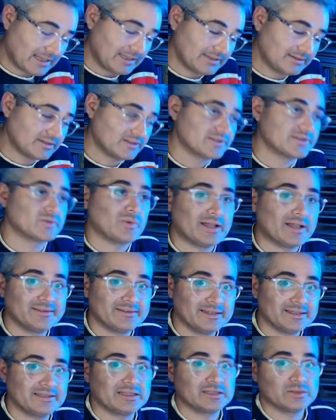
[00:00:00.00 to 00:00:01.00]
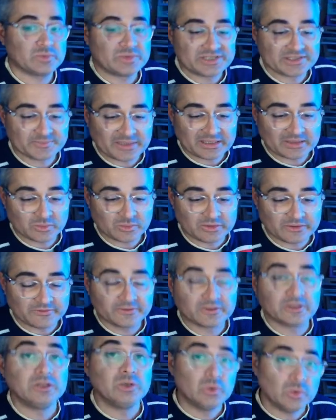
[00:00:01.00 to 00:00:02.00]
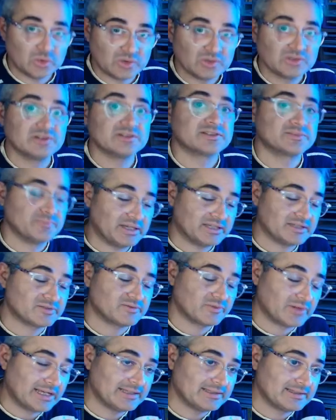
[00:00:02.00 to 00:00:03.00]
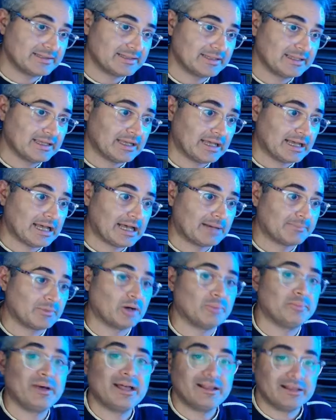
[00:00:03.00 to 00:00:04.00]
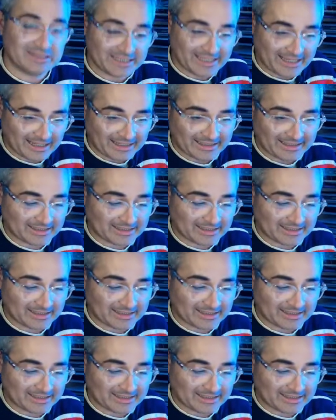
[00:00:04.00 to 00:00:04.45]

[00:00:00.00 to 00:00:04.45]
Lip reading: and there's one day that we spent with Clue's best friend Obelia,